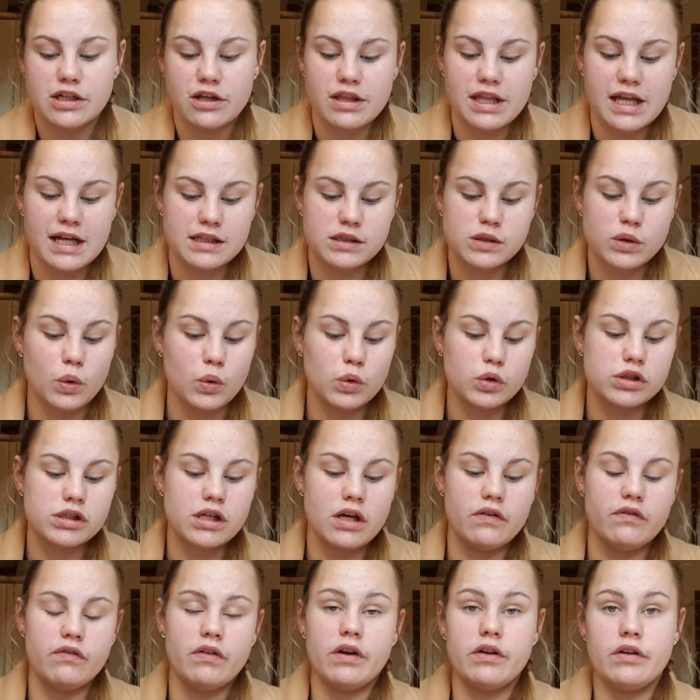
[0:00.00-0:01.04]
So that's
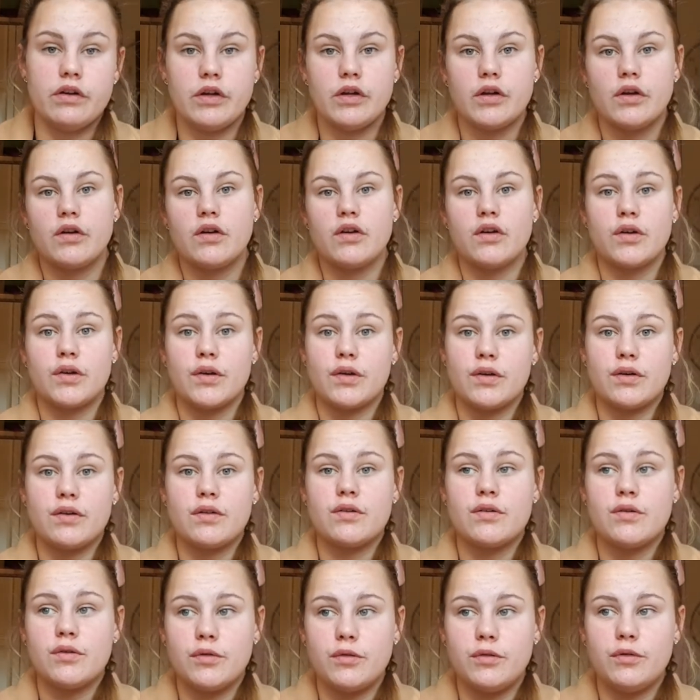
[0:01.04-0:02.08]
also very
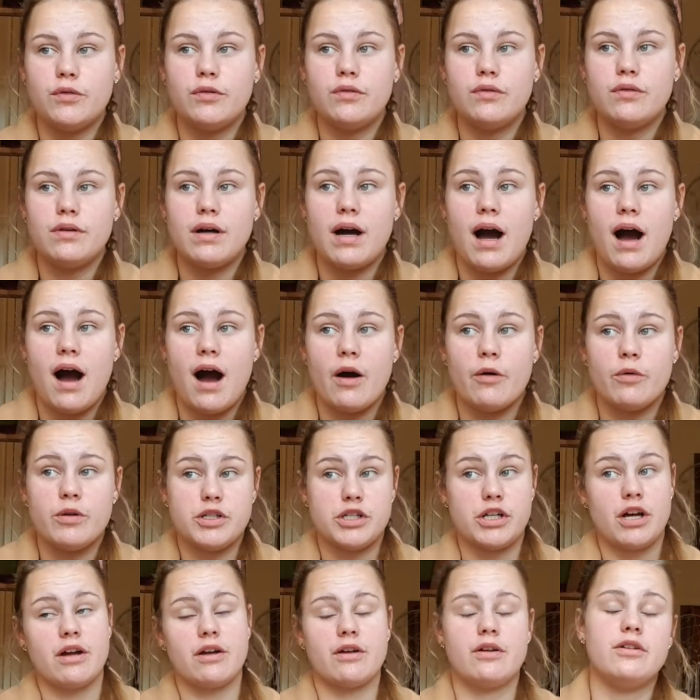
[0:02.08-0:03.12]
cool. I
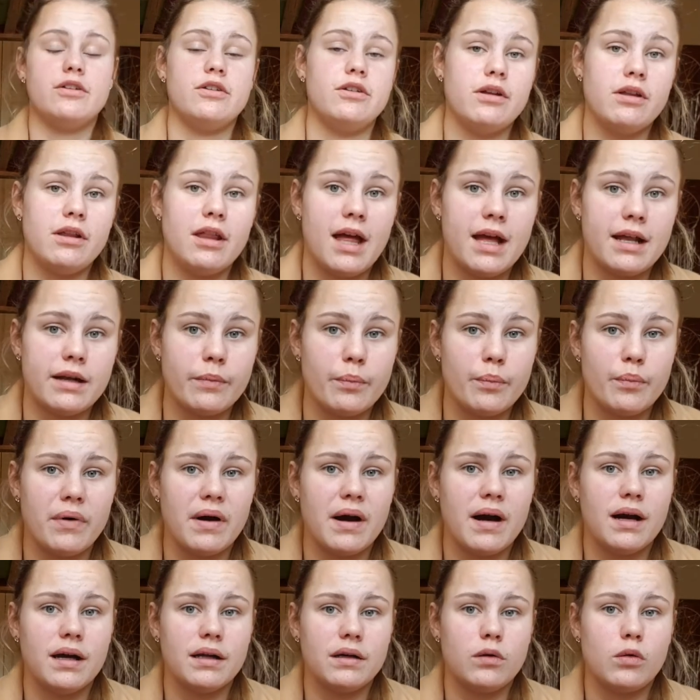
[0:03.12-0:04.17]
wish I could do that,
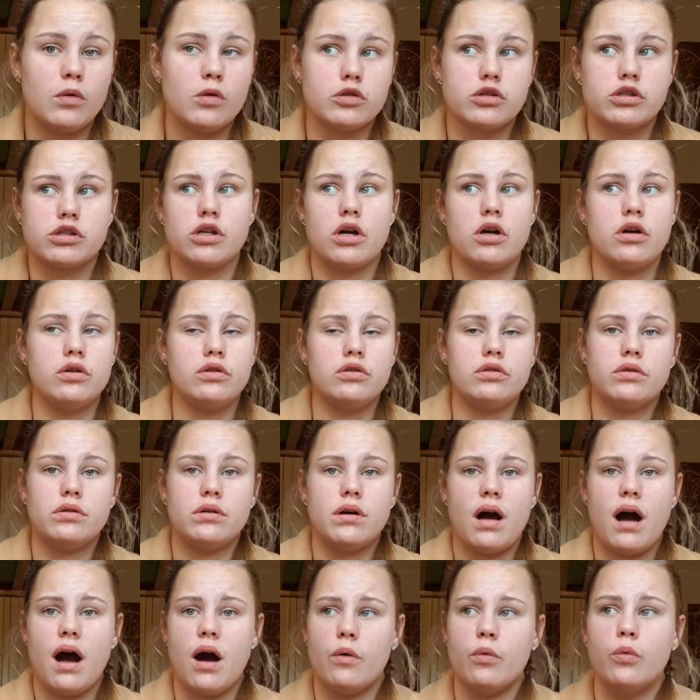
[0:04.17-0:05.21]
but also
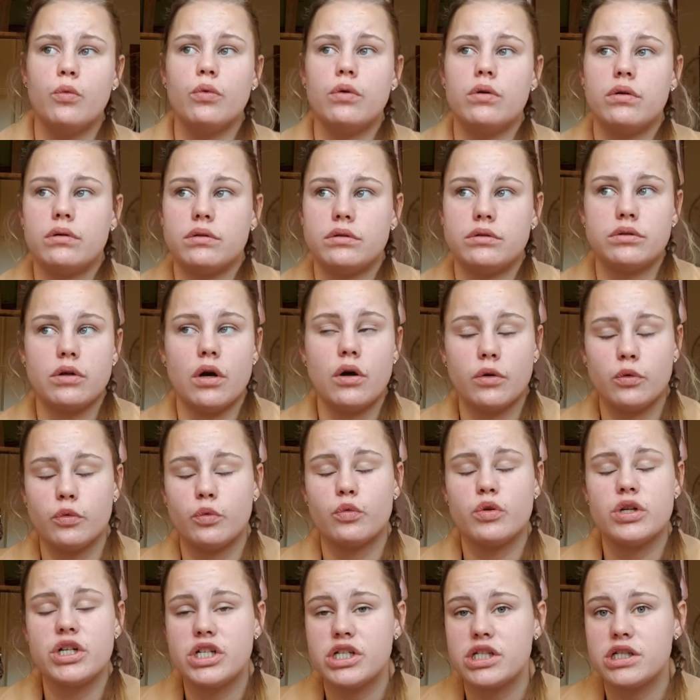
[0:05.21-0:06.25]
I
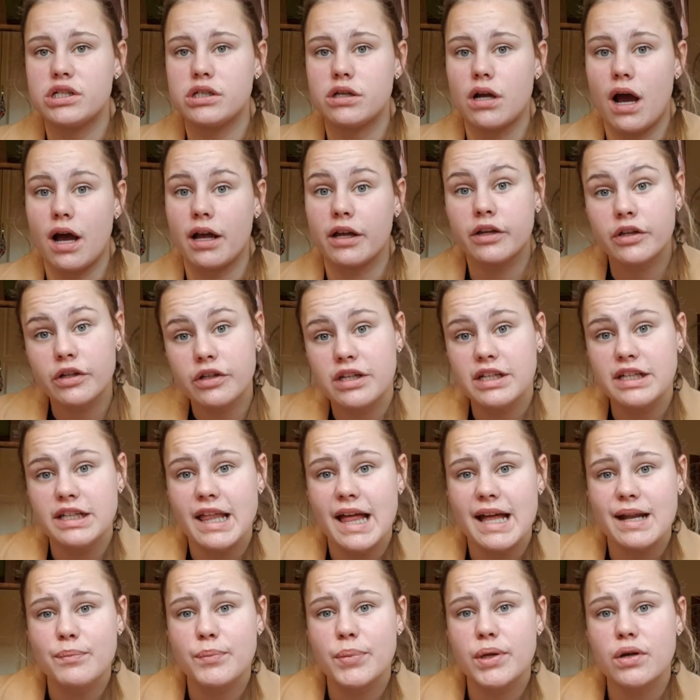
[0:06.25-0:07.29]
don't wish I could
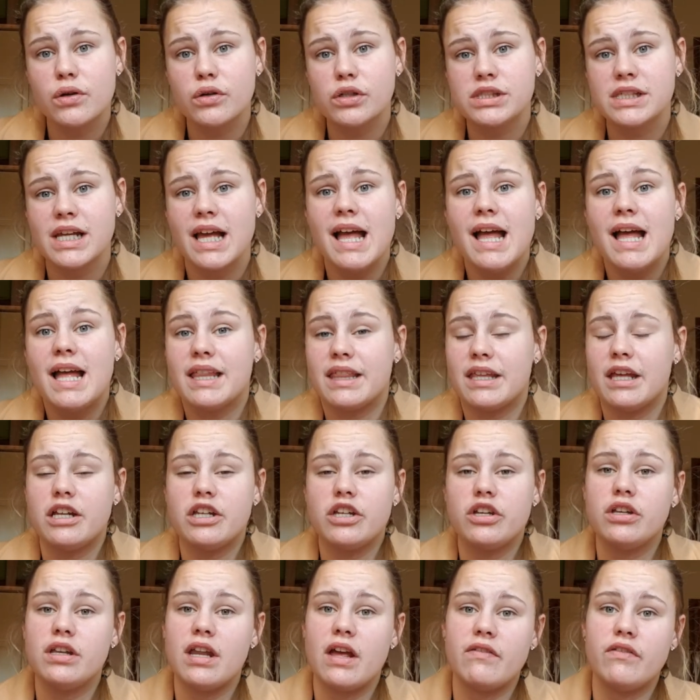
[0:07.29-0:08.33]
do that, because
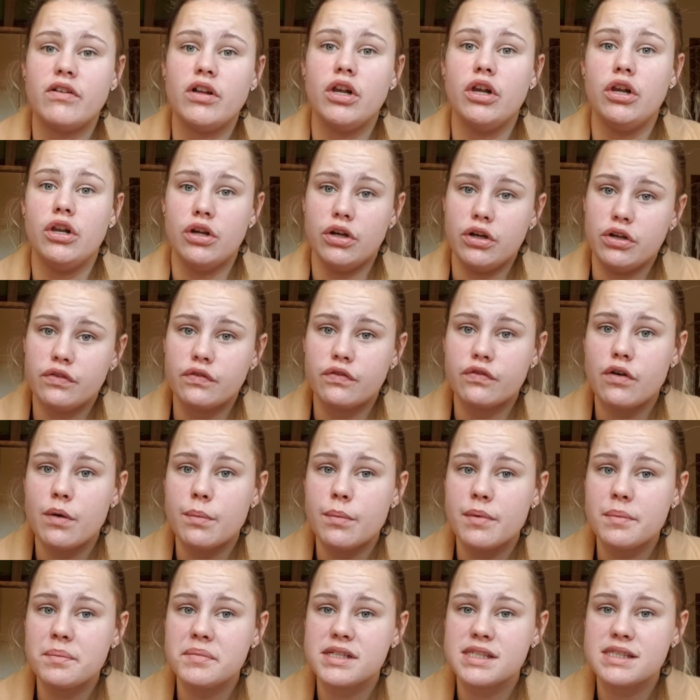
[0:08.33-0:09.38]
then you never learn
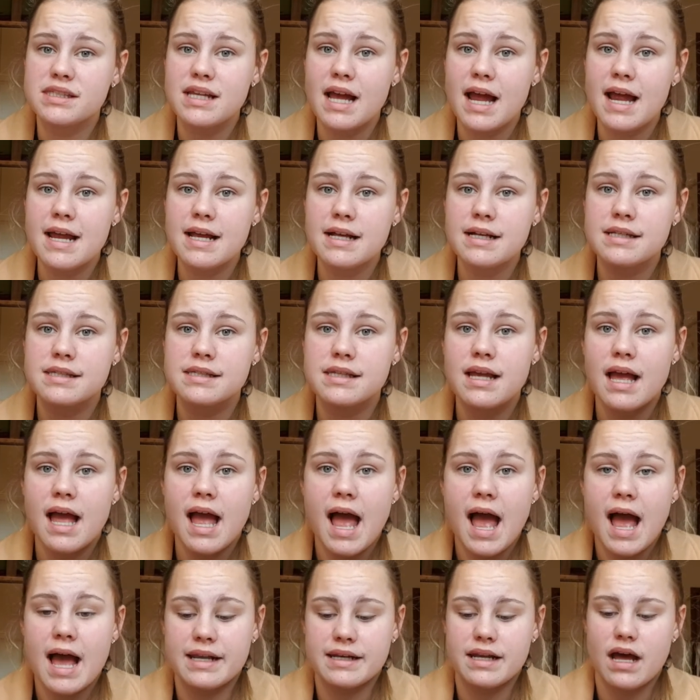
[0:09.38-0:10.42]
from your mistakes.
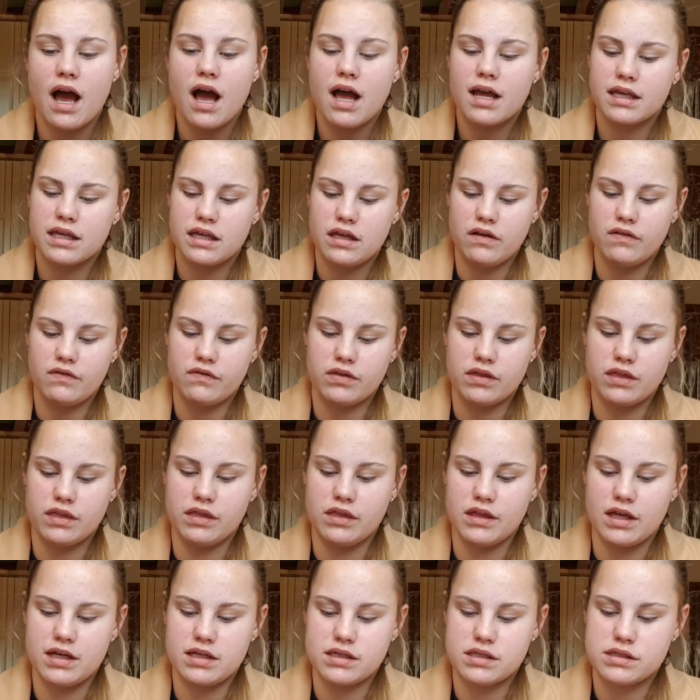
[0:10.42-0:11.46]
And I give
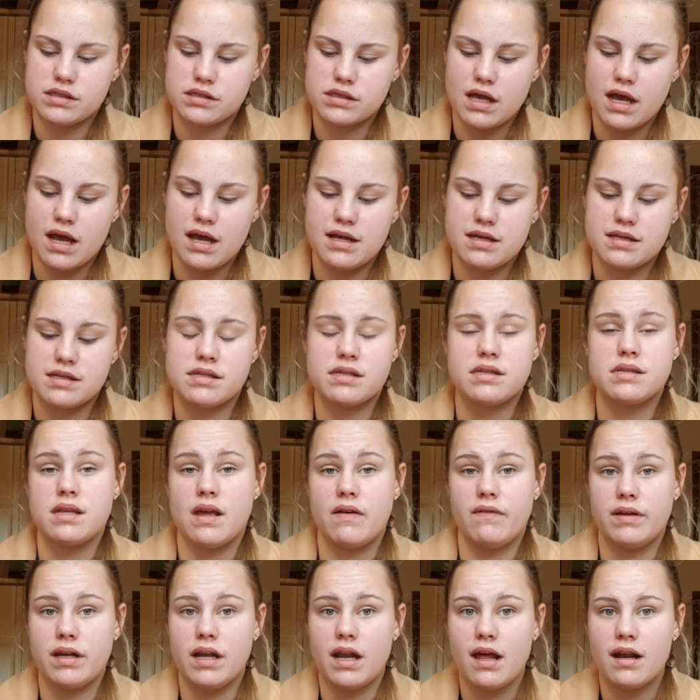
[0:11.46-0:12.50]
this a
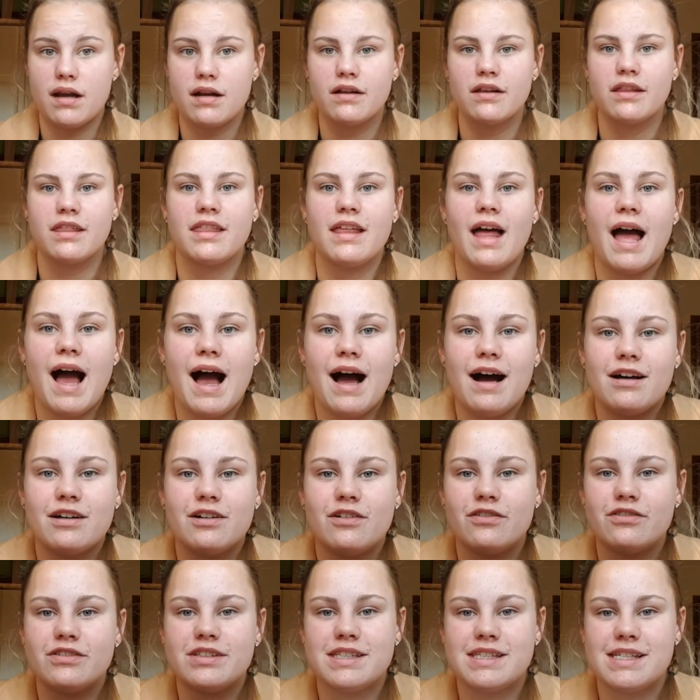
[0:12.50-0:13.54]
7
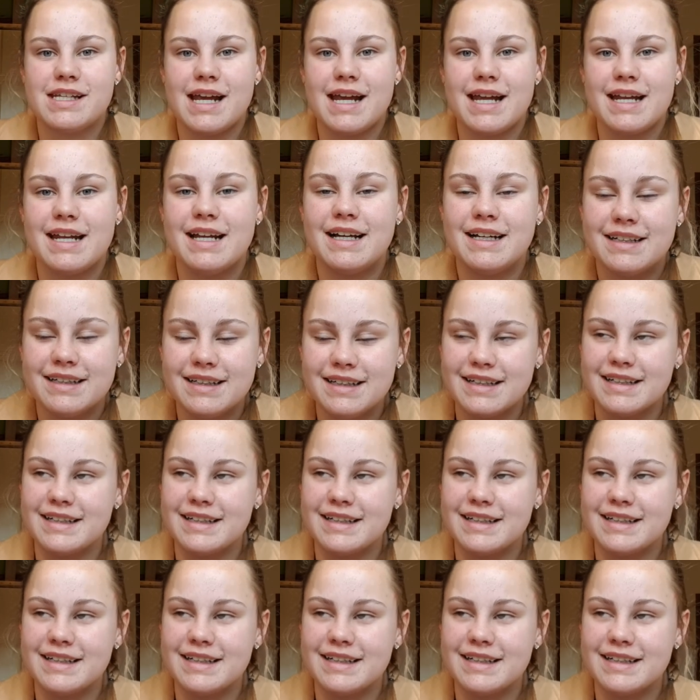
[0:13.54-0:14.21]
out of 10.